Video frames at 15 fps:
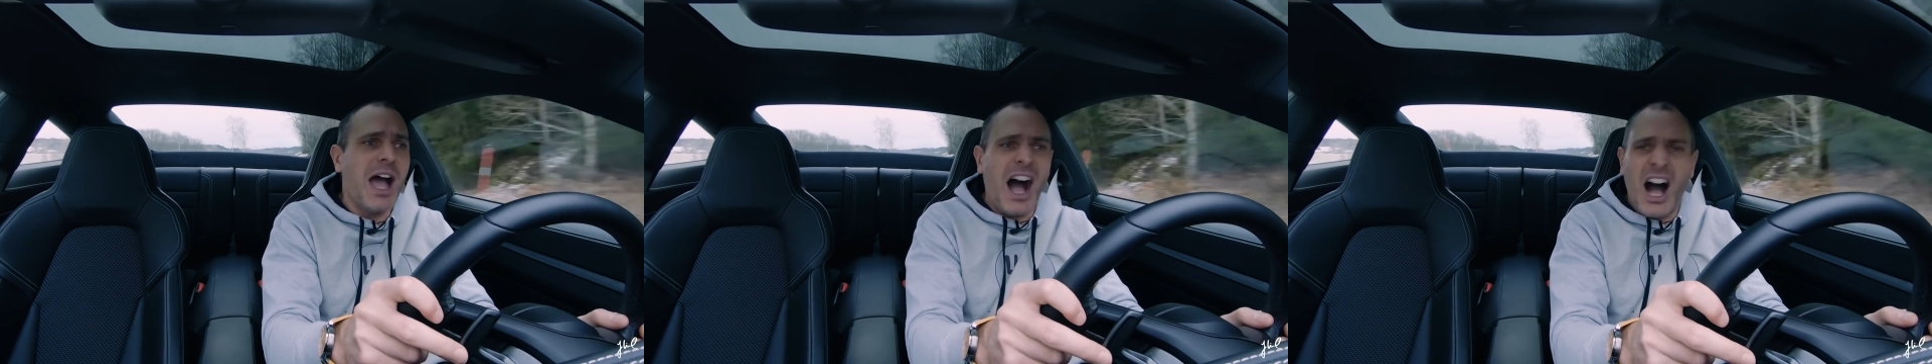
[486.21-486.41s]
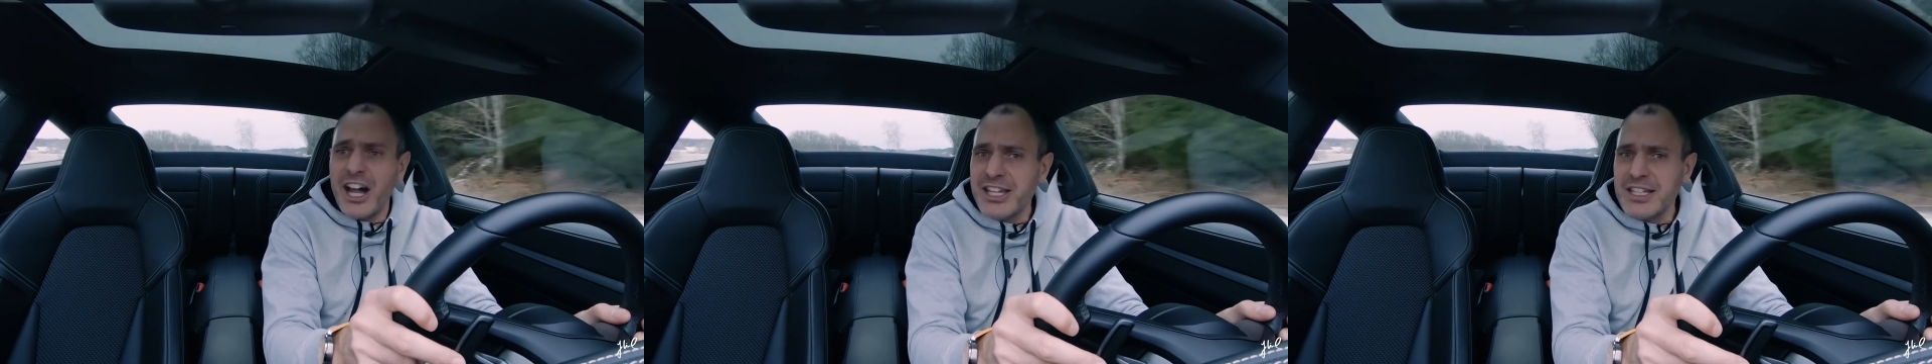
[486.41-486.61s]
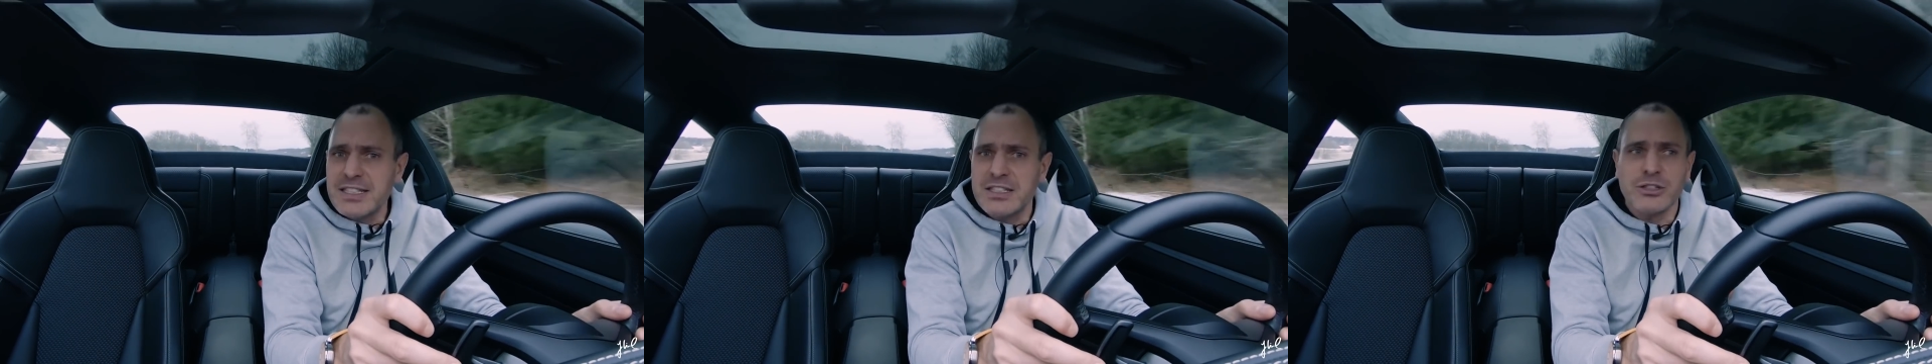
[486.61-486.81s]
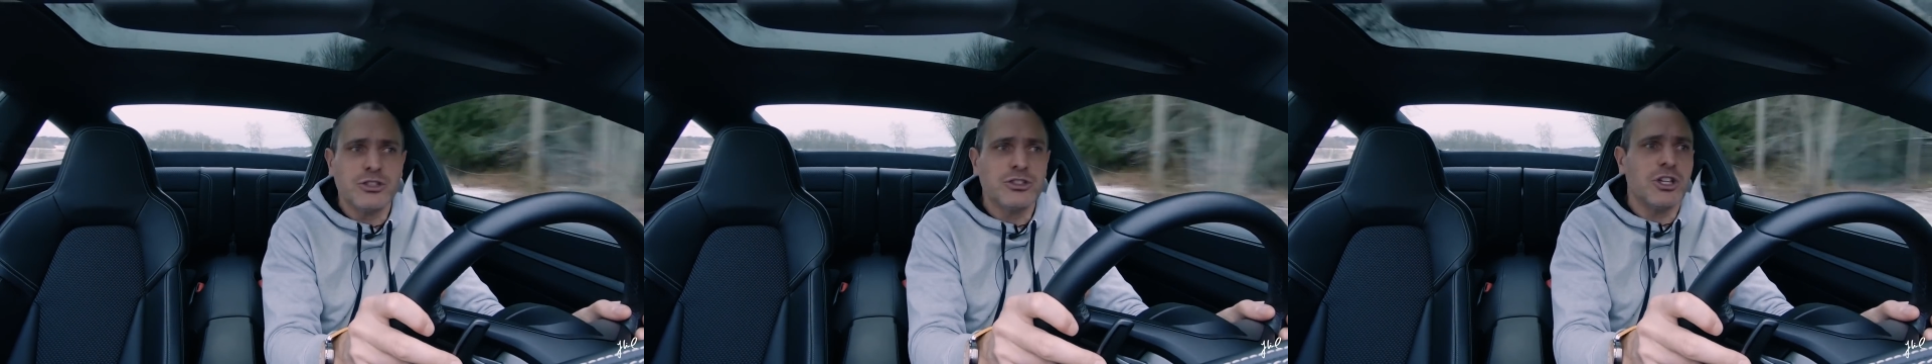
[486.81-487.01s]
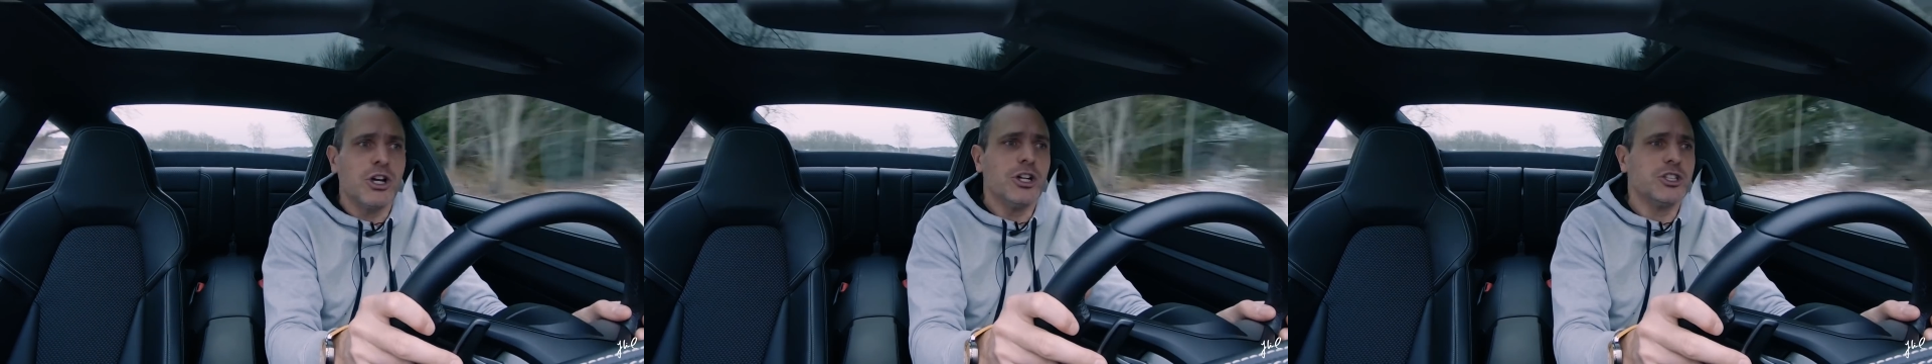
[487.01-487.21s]
ice
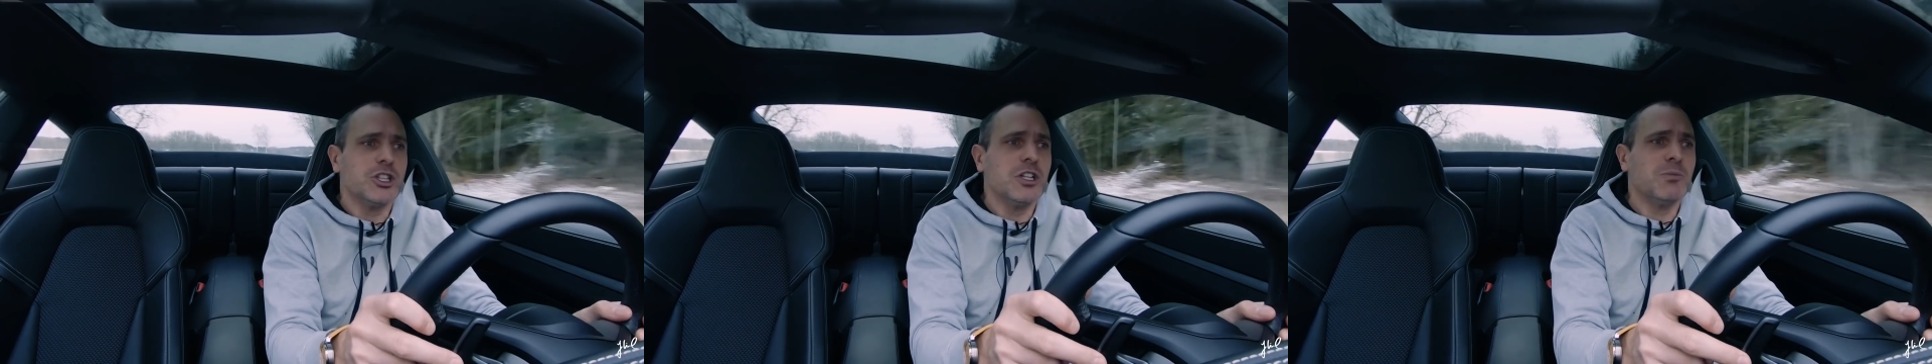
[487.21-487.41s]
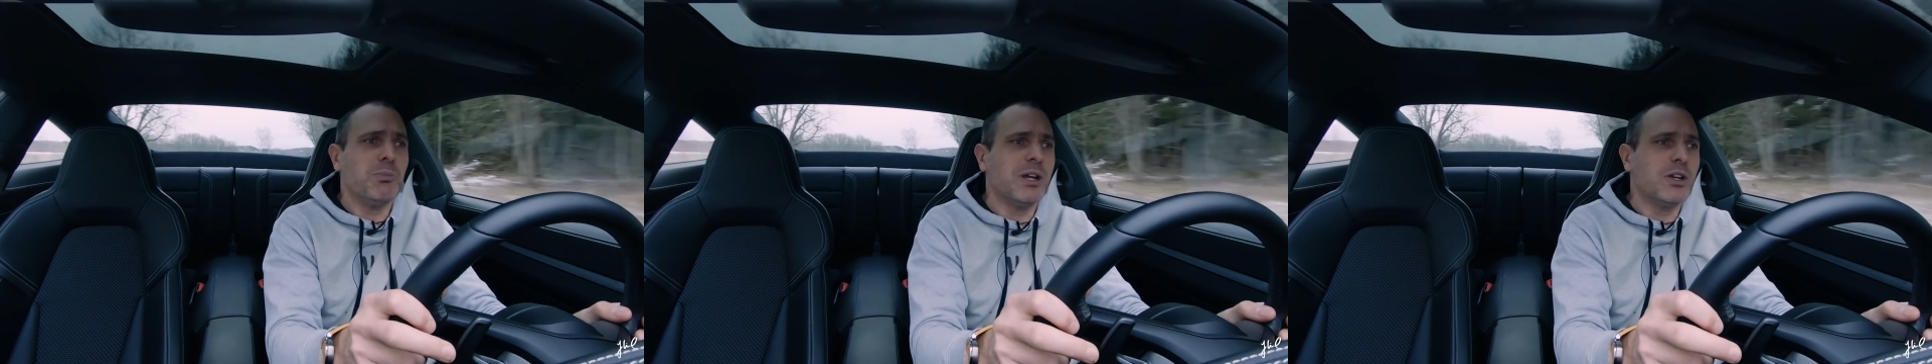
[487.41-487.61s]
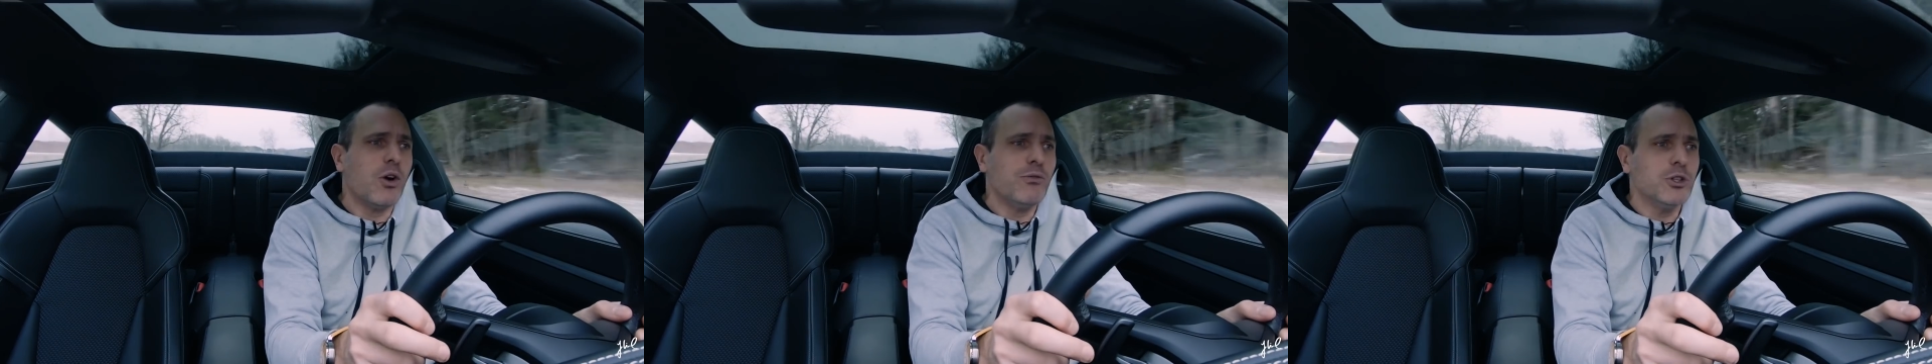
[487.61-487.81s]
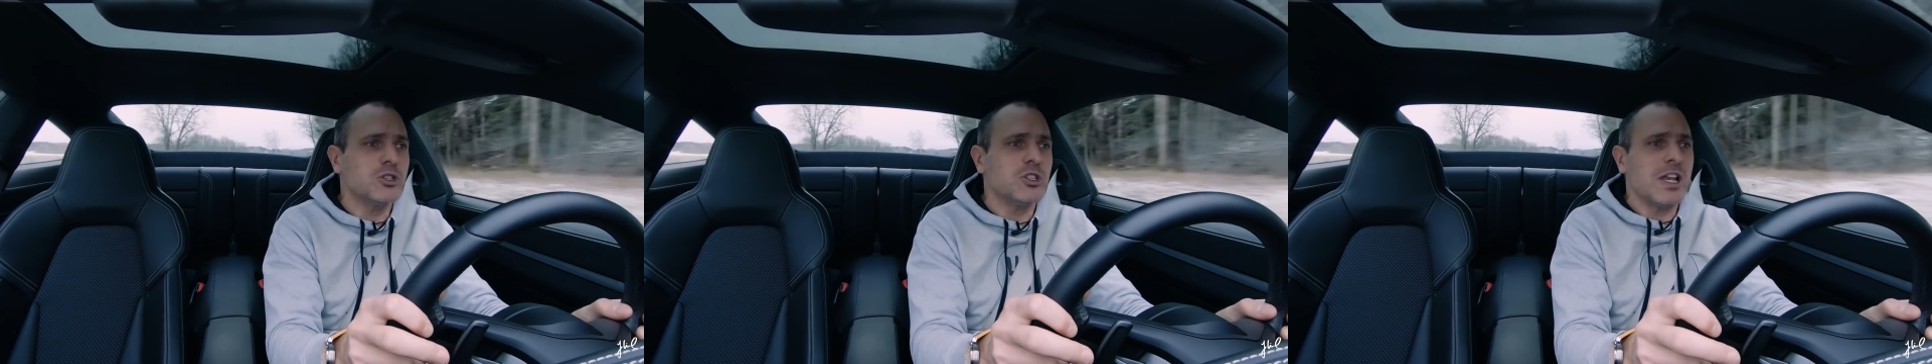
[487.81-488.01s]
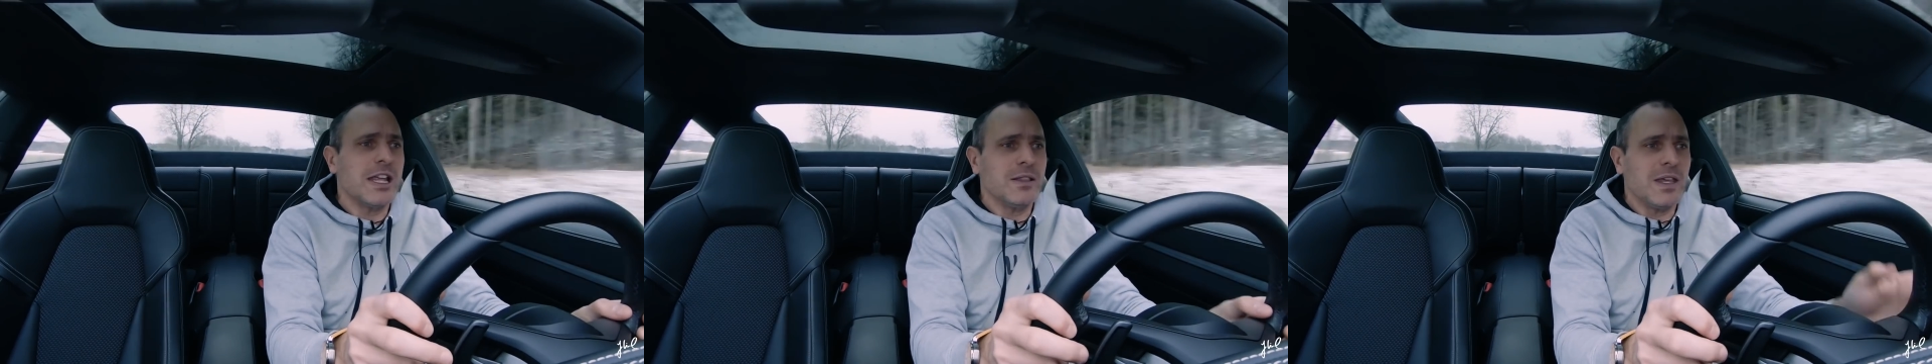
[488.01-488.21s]
uncertain, but obviously